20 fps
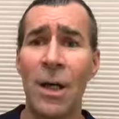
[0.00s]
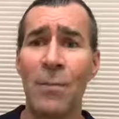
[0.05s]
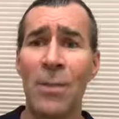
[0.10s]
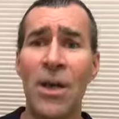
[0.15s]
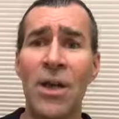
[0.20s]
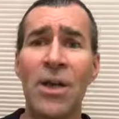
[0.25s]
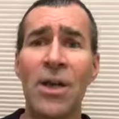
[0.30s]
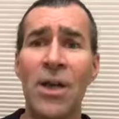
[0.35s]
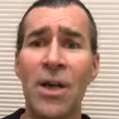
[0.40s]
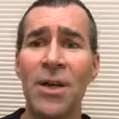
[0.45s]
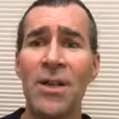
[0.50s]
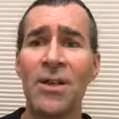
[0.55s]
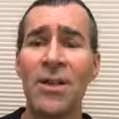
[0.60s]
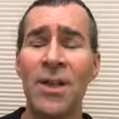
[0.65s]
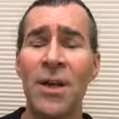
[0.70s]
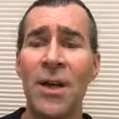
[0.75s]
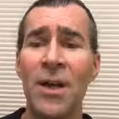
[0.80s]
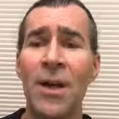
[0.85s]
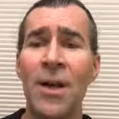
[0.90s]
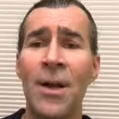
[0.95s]

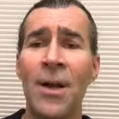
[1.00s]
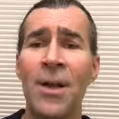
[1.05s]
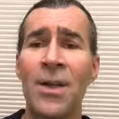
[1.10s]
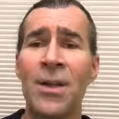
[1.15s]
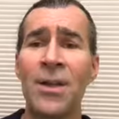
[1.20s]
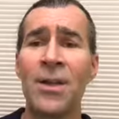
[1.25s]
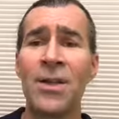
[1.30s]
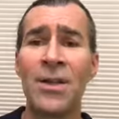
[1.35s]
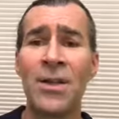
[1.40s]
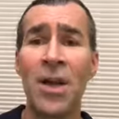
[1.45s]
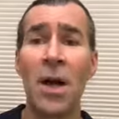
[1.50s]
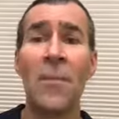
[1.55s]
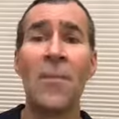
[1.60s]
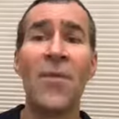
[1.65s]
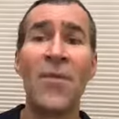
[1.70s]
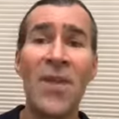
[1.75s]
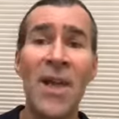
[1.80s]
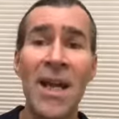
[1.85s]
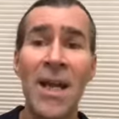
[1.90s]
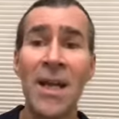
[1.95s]
because
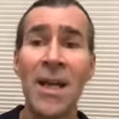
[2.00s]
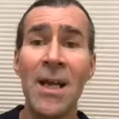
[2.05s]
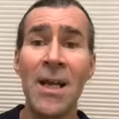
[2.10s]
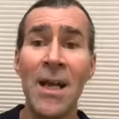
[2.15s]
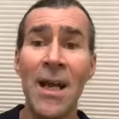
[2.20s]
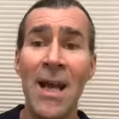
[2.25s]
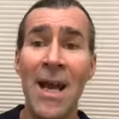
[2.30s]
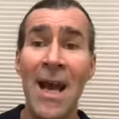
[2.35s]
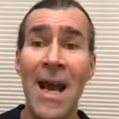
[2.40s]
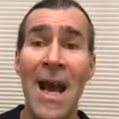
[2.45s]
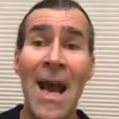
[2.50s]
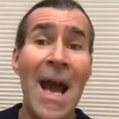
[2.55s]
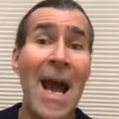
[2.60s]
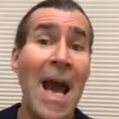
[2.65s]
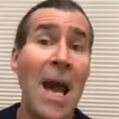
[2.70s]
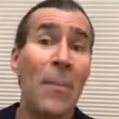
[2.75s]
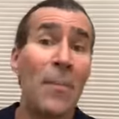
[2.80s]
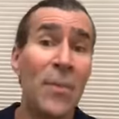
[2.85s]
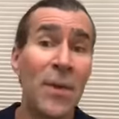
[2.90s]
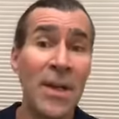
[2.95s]
something
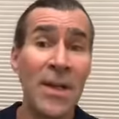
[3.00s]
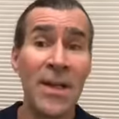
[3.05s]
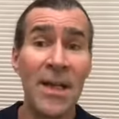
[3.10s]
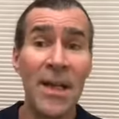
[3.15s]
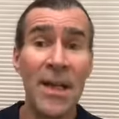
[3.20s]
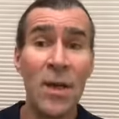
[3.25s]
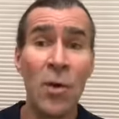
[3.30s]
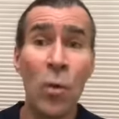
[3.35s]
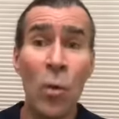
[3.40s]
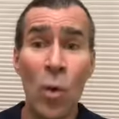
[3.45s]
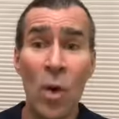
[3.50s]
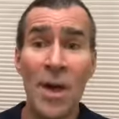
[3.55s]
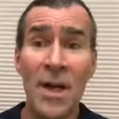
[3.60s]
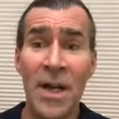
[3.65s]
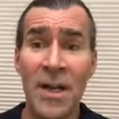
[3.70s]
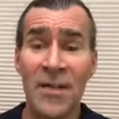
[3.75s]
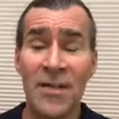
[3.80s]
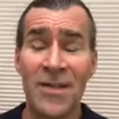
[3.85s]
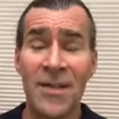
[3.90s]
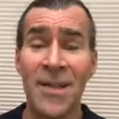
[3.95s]
happened in one
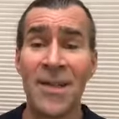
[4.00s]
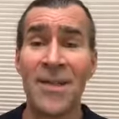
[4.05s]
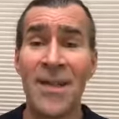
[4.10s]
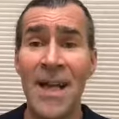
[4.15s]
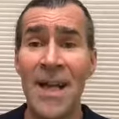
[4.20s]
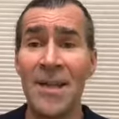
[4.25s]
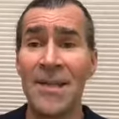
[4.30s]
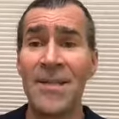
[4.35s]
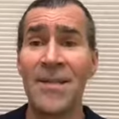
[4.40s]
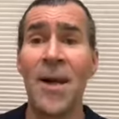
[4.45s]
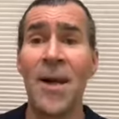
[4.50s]
instance and